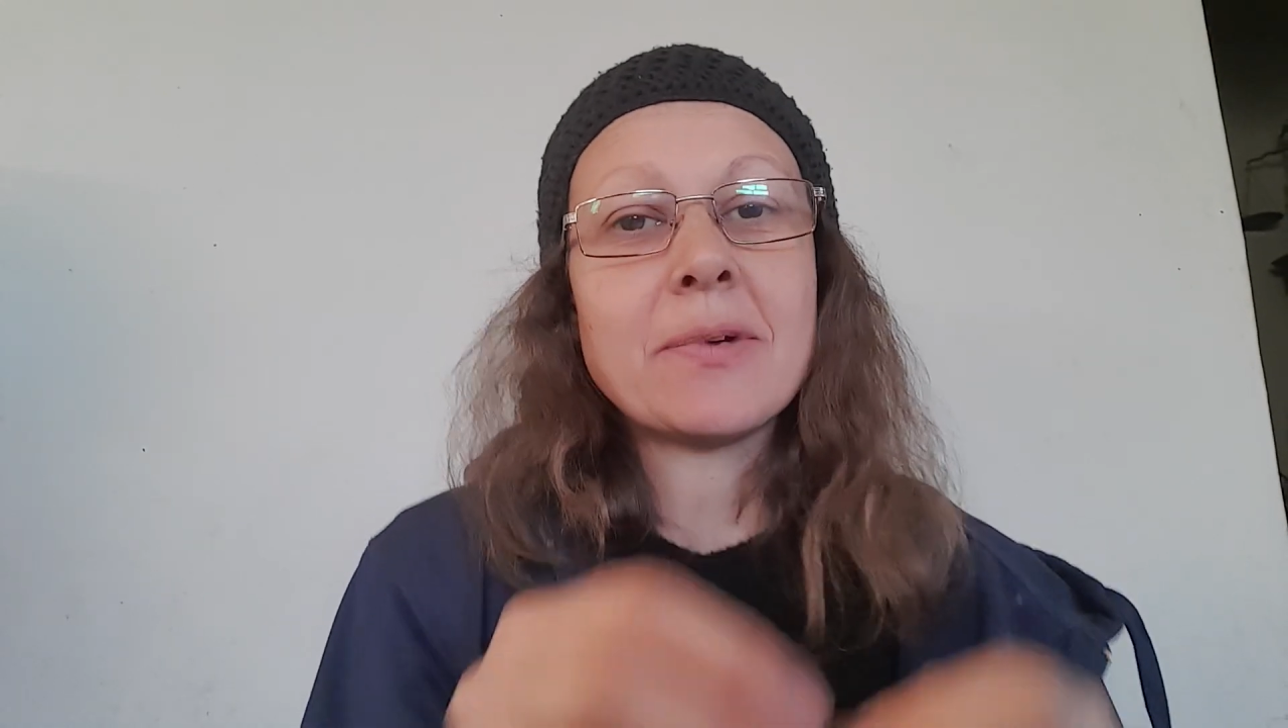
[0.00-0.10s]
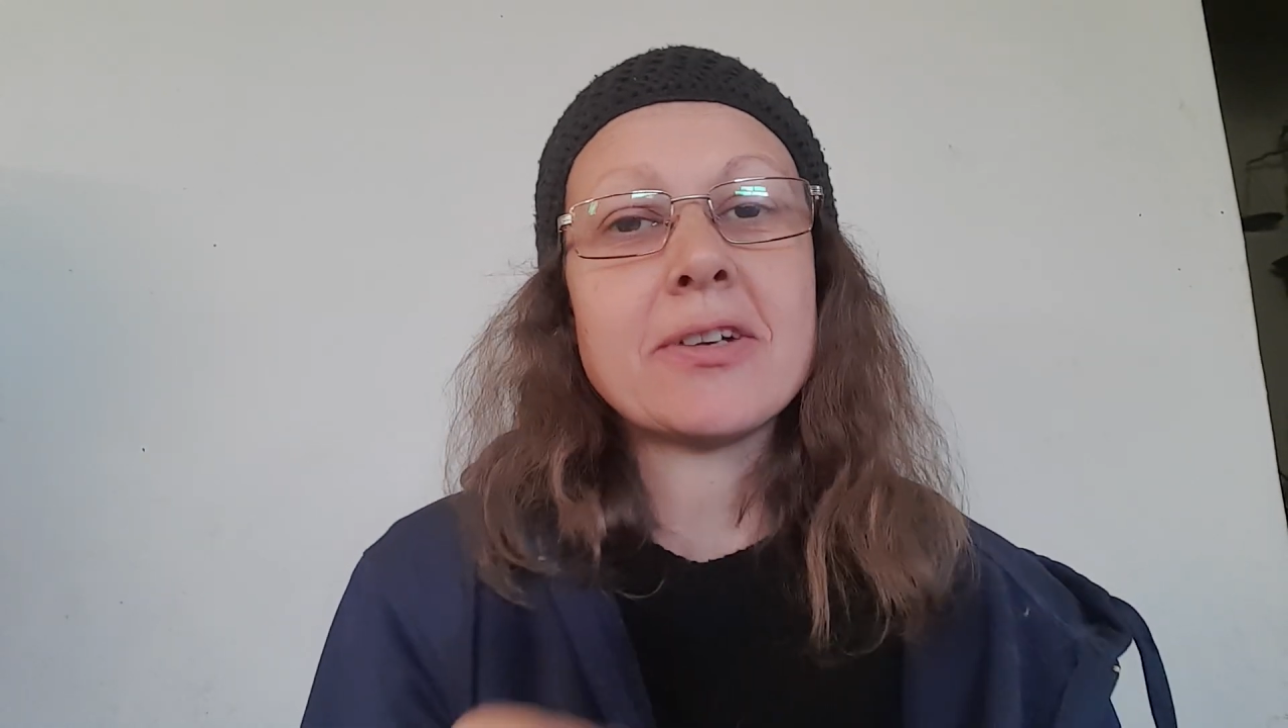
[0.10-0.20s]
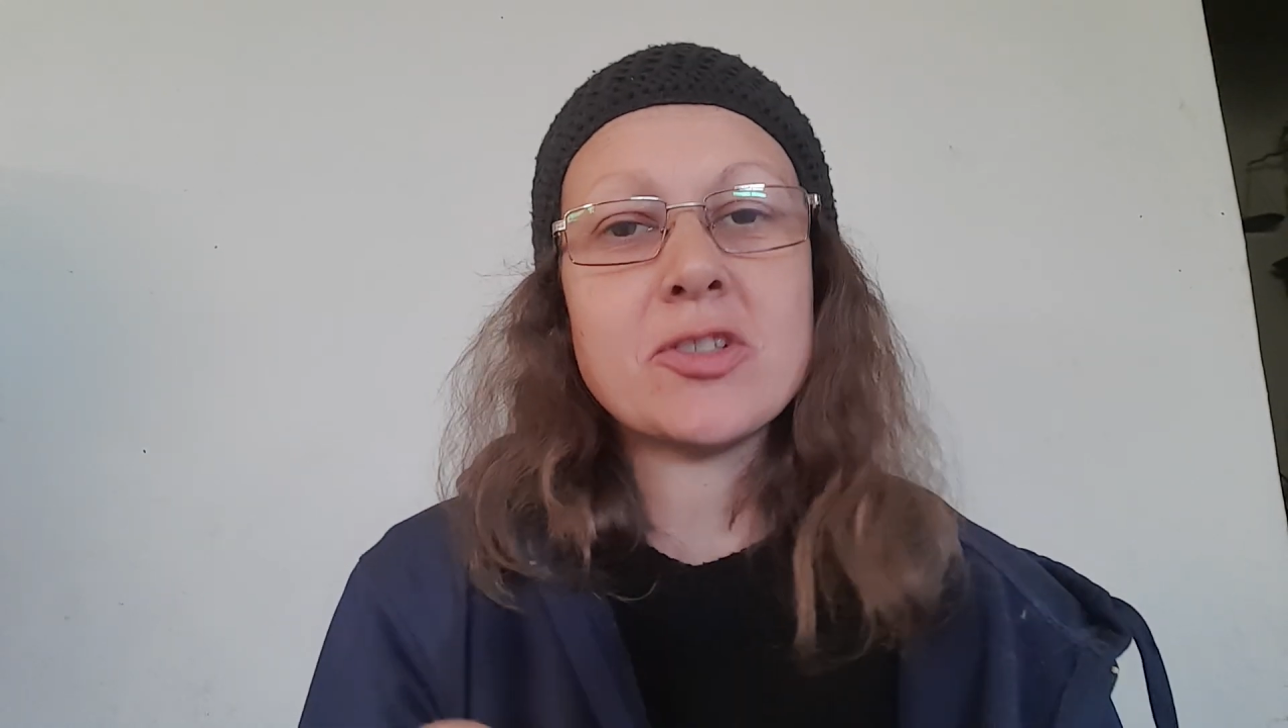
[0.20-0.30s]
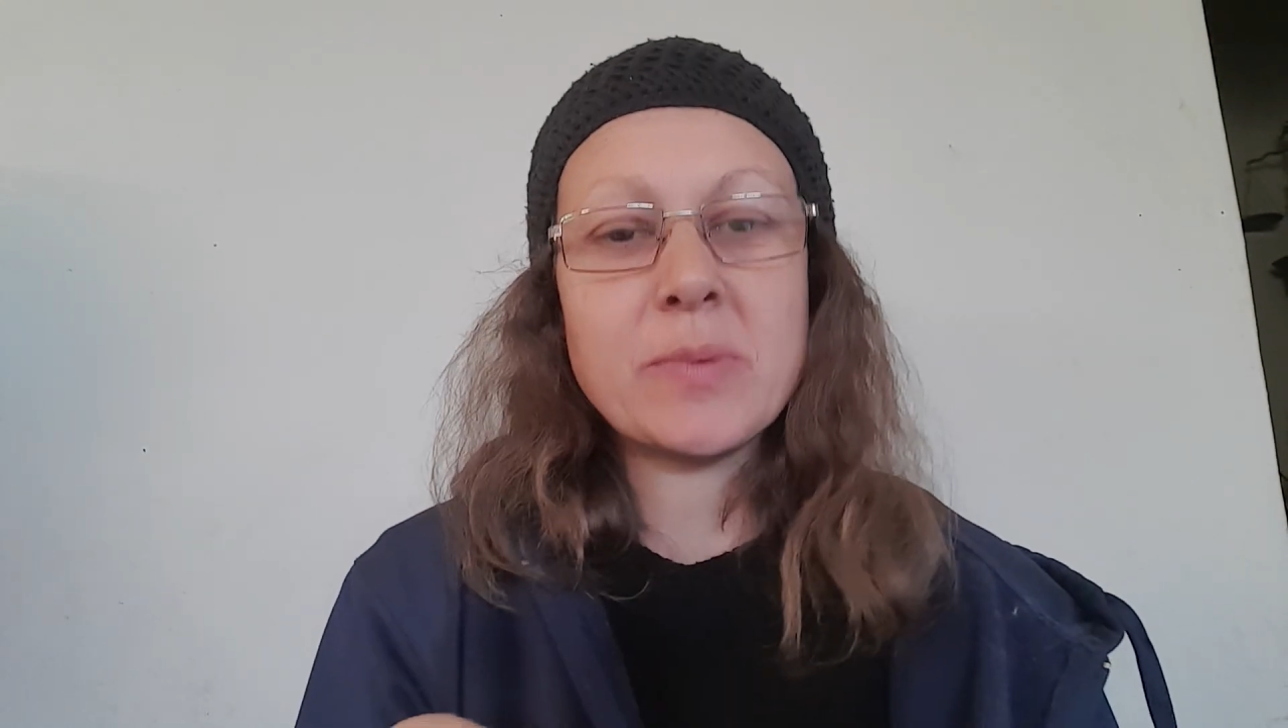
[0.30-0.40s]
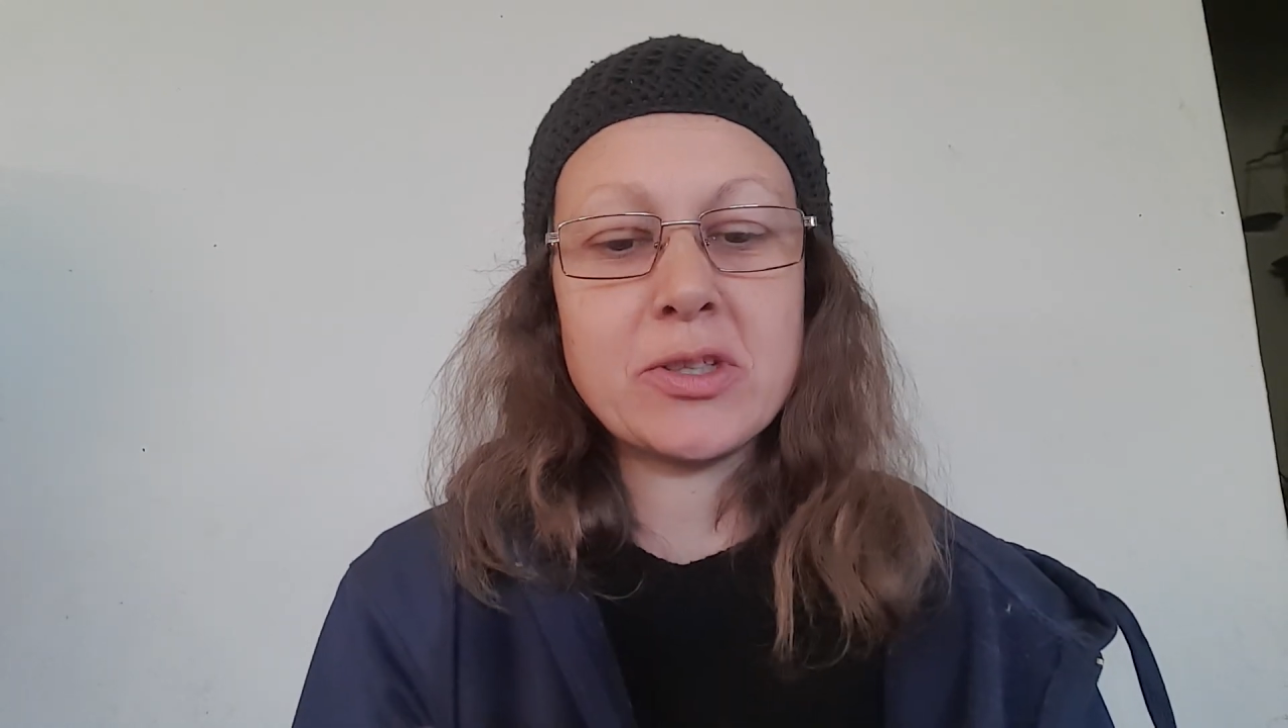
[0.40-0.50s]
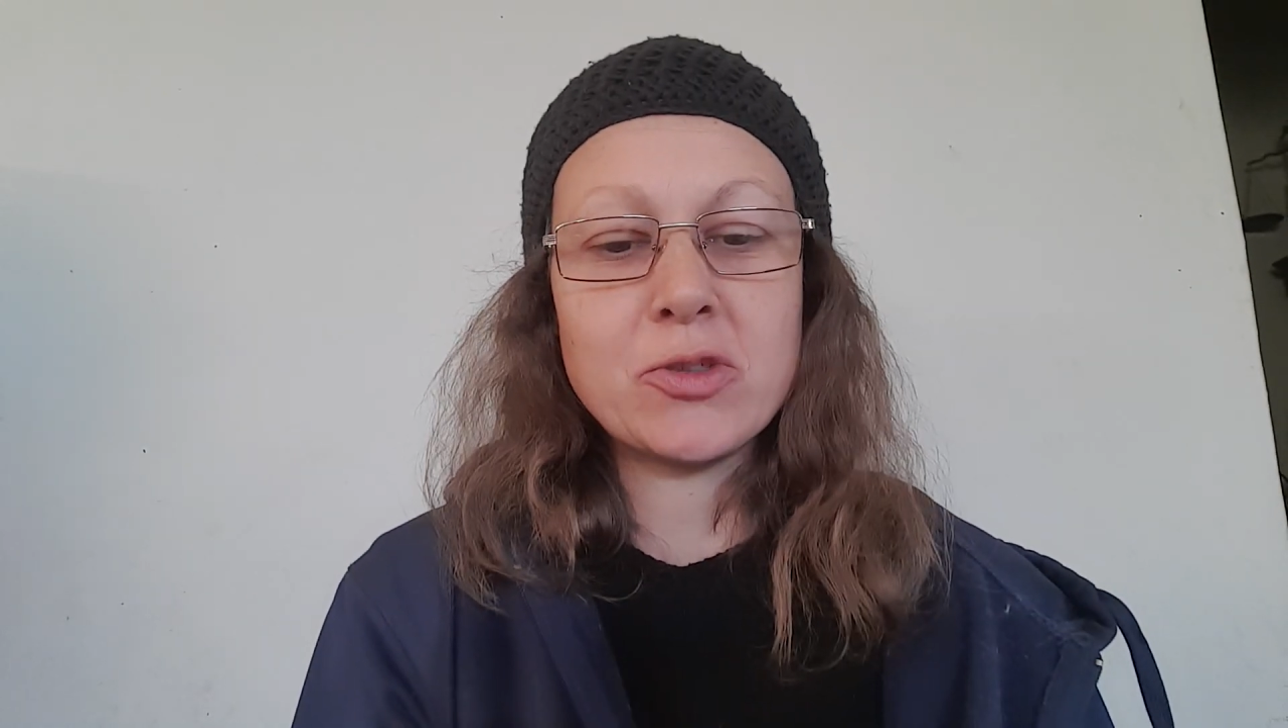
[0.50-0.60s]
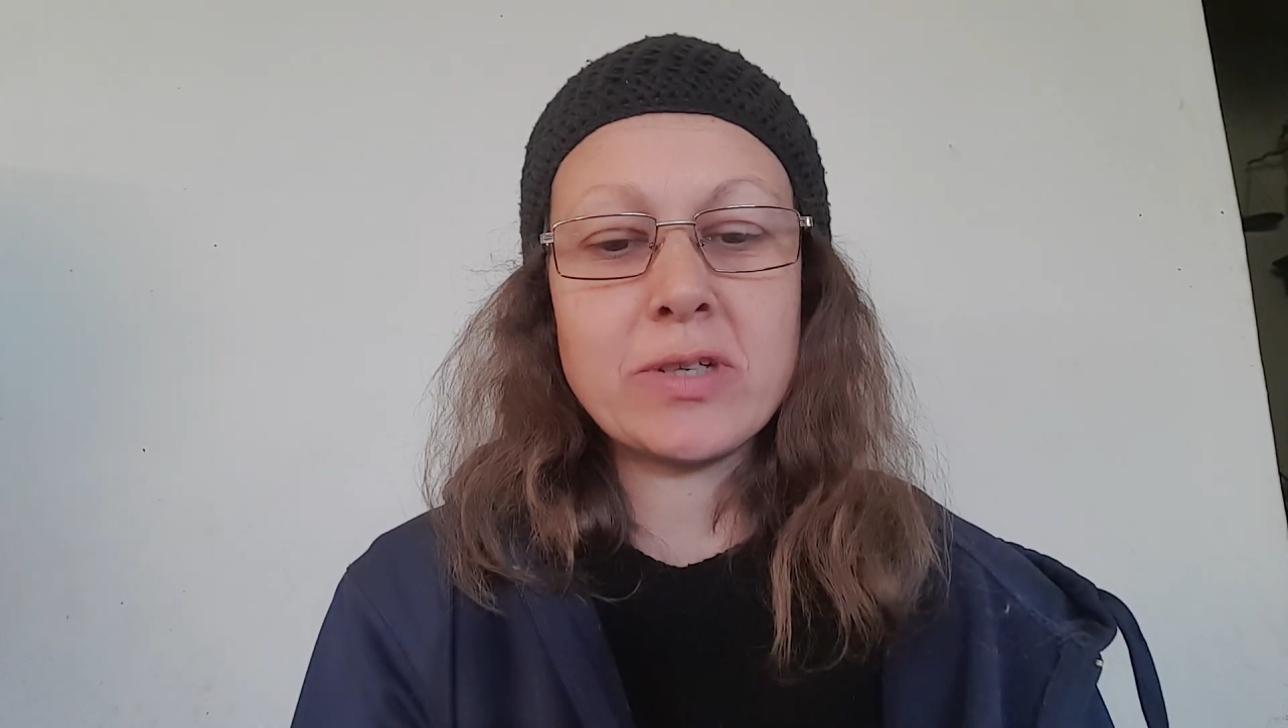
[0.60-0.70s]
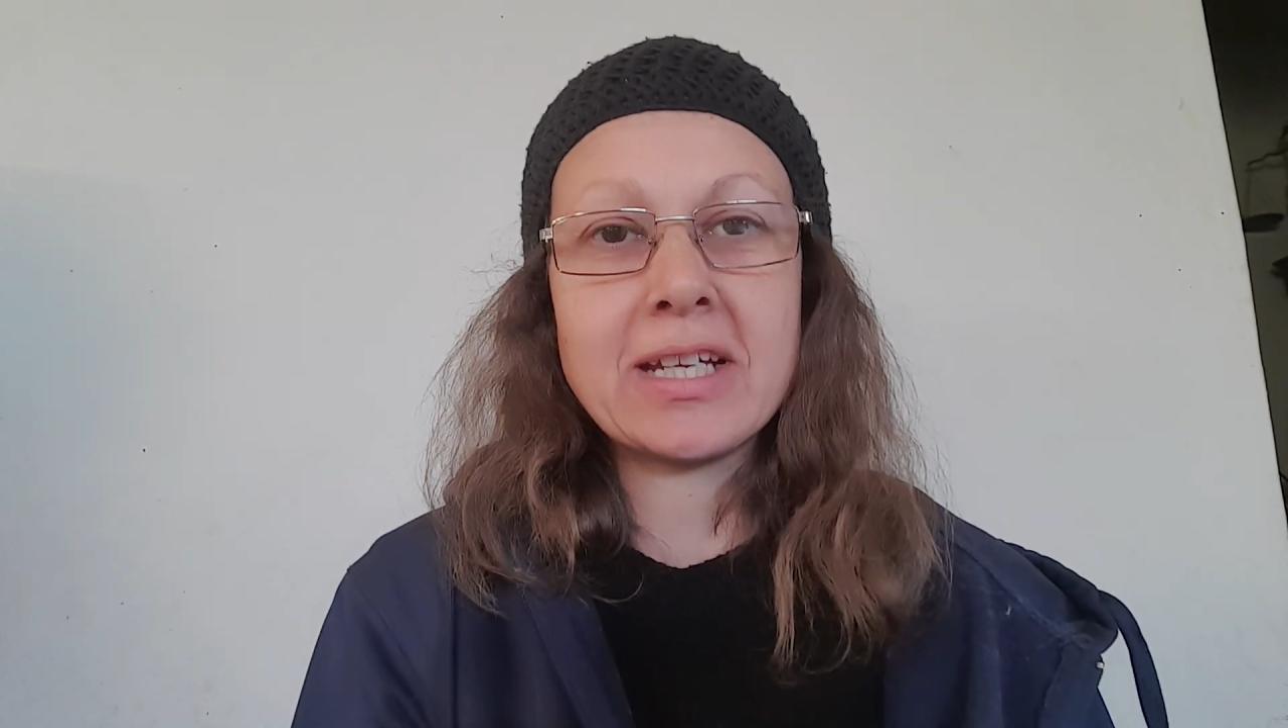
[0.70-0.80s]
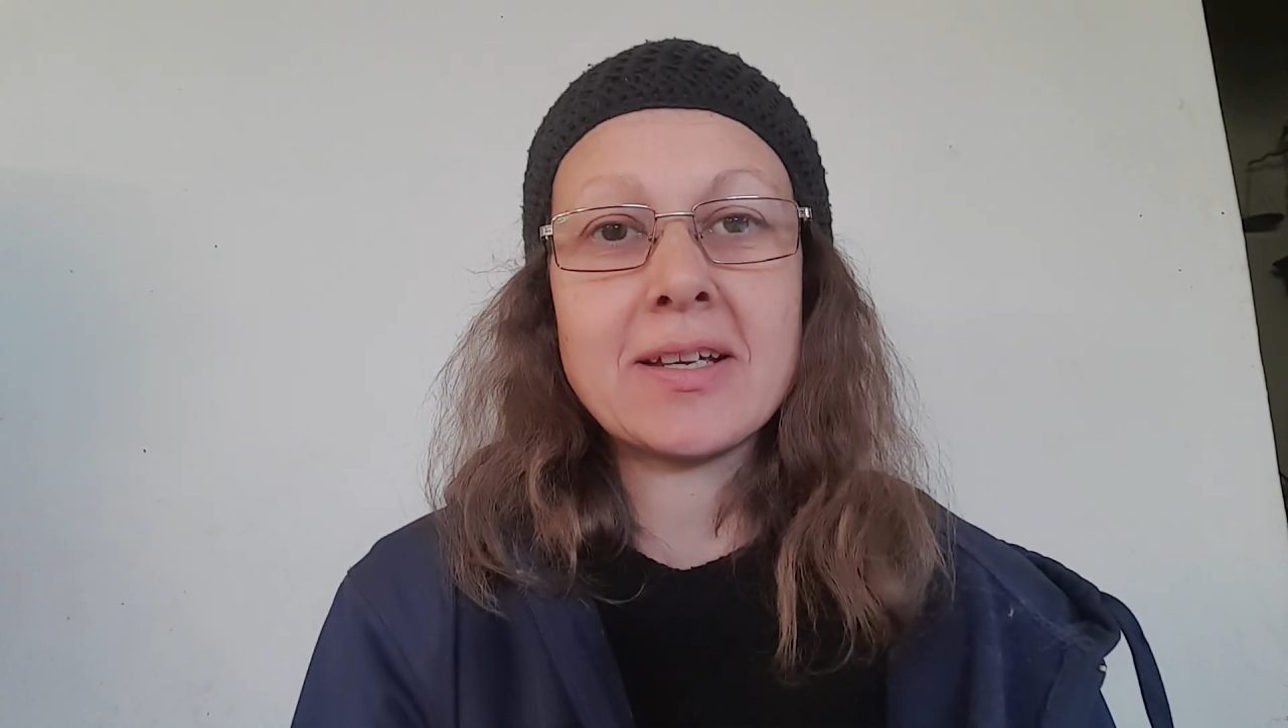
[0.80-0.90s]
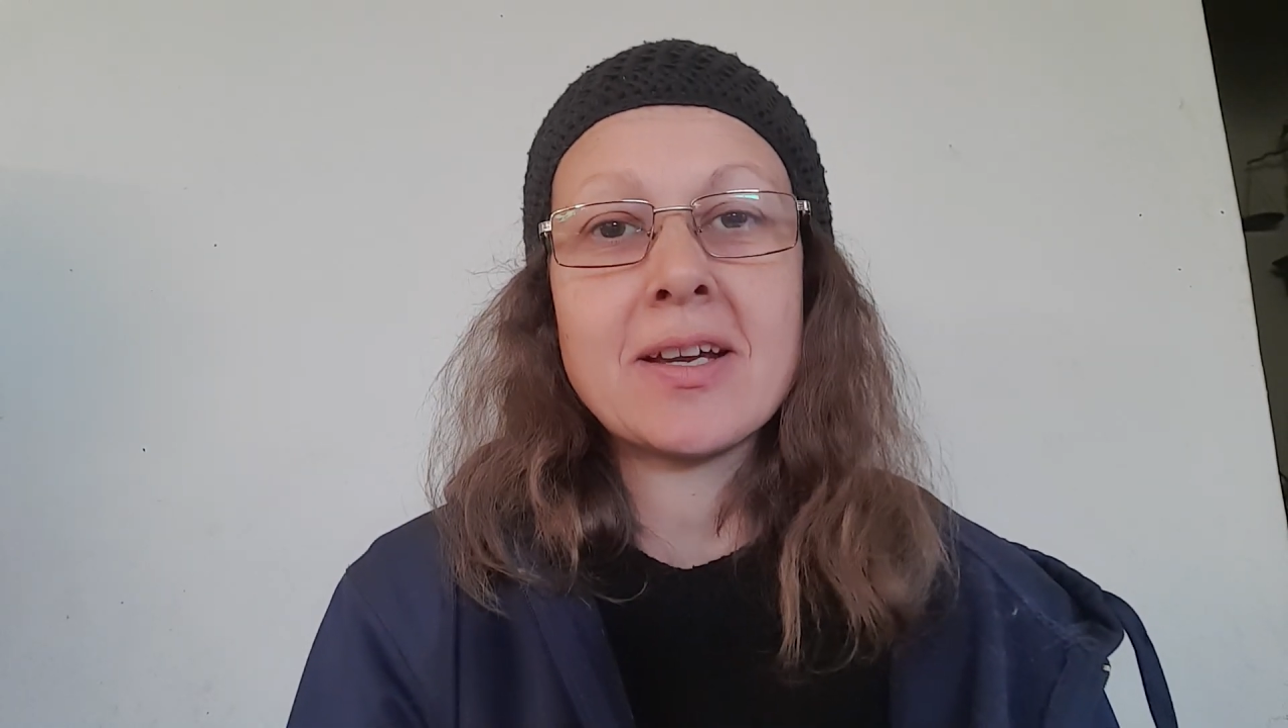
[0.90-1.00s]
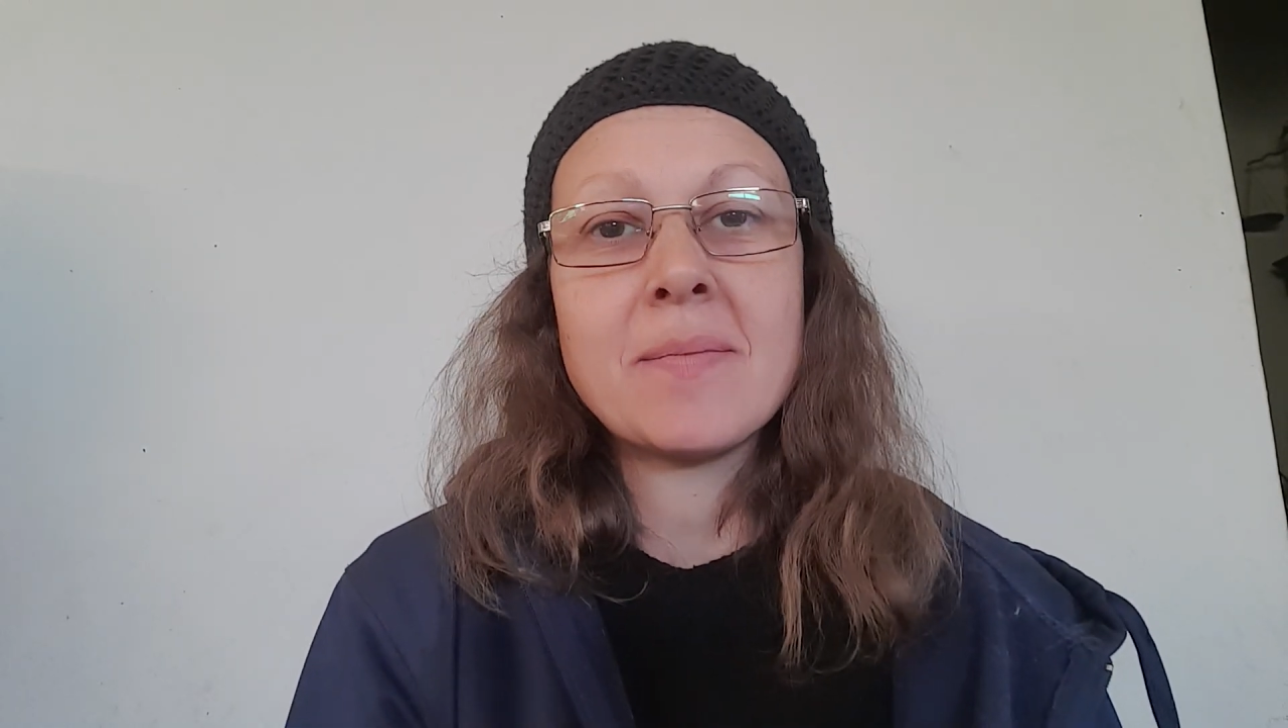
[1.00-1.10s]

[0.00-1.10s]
going to be doing